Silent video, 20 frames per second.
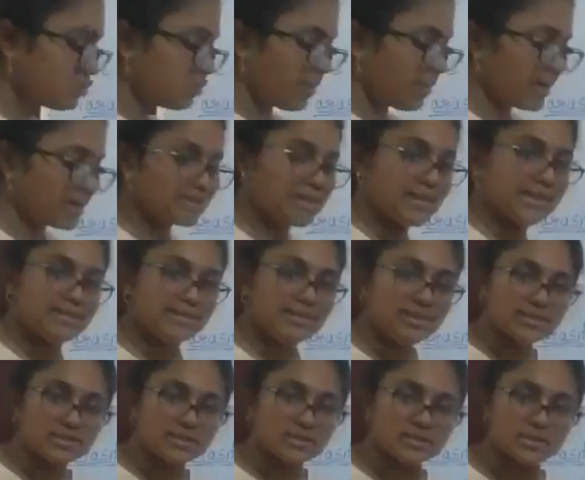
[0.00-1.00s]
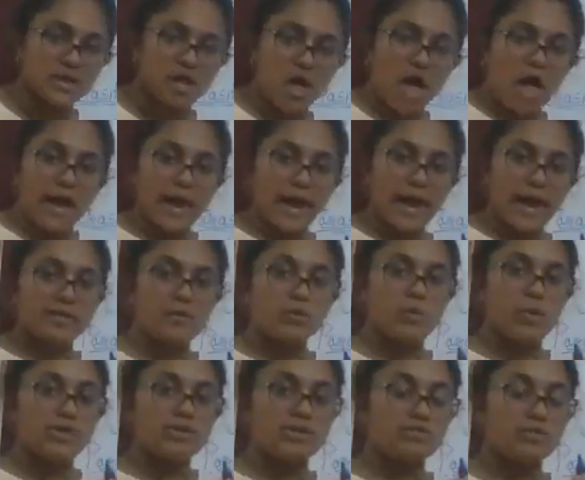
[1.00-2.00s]
two parts like this, and
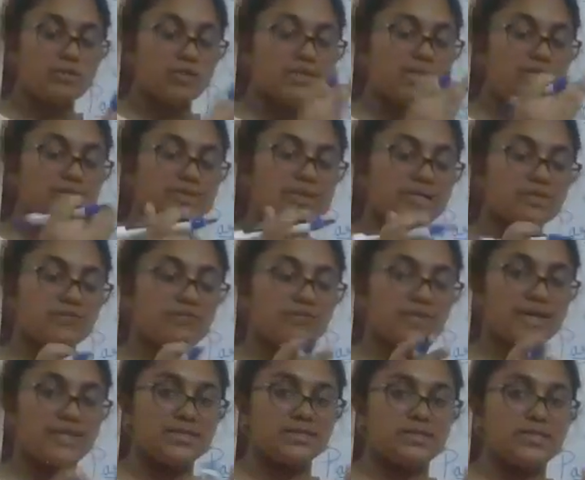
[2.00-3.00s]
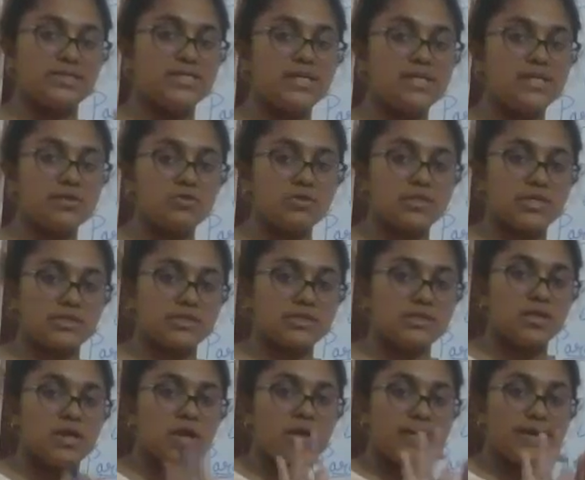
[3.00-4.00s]
whenever insect flies near to this,
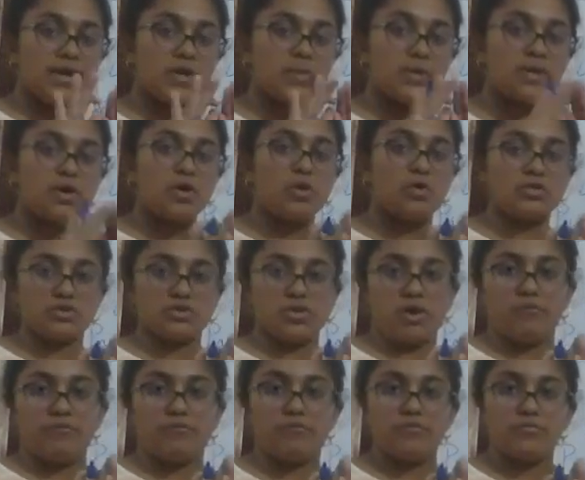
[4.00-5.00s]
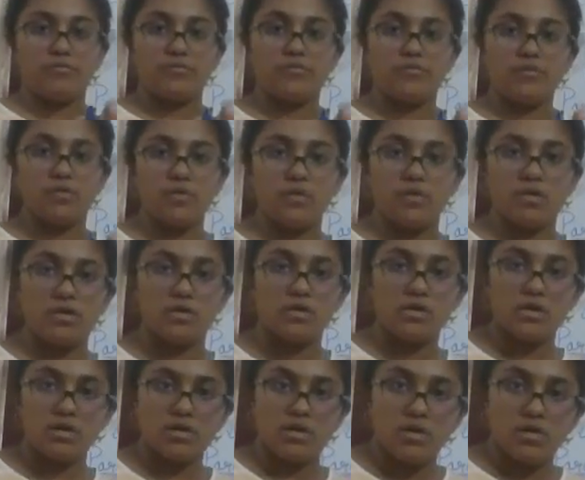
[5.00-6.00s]
it will close off.
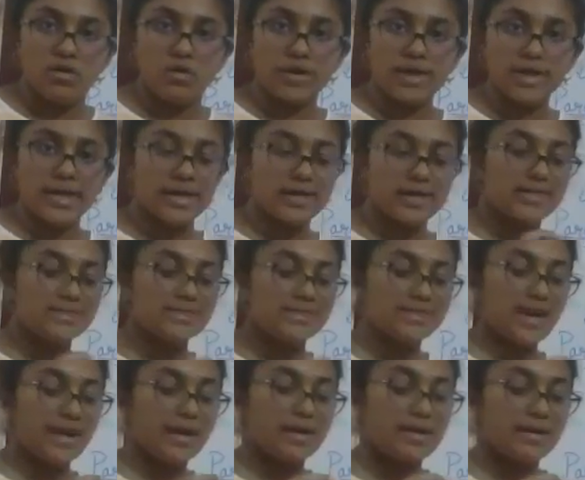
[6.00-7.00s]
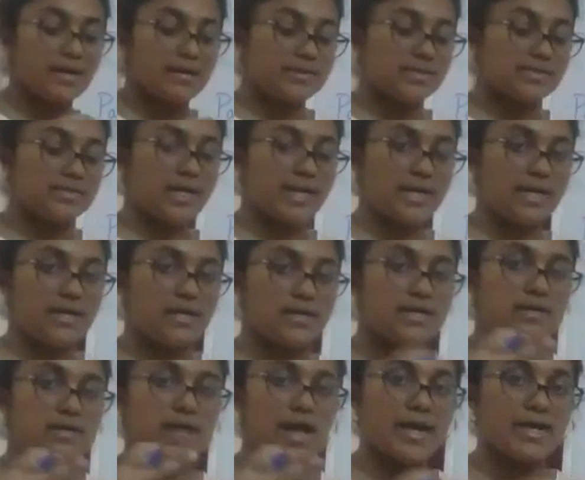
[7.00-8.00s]
Okay, and inside
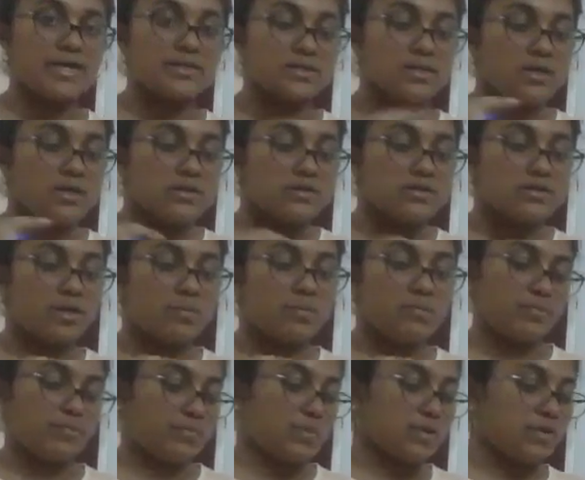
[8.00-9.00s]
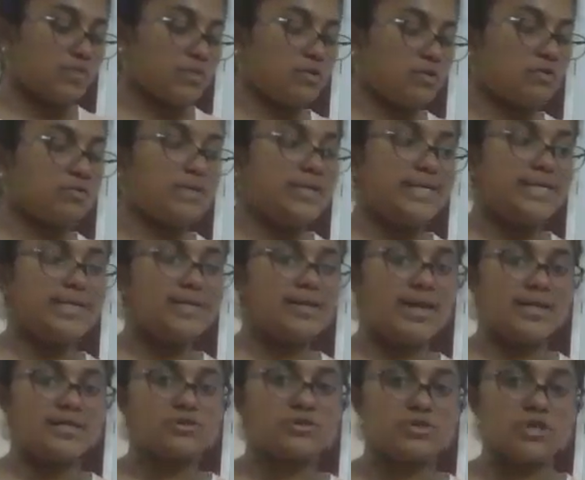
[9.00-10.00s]
it has some
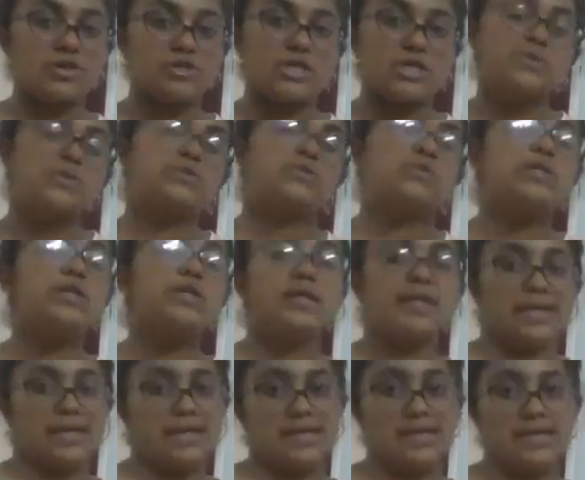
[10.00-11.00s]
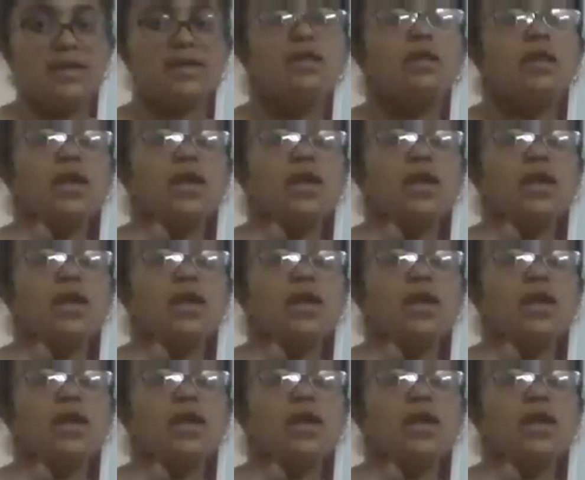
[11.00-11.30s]
needle-like structure which will kill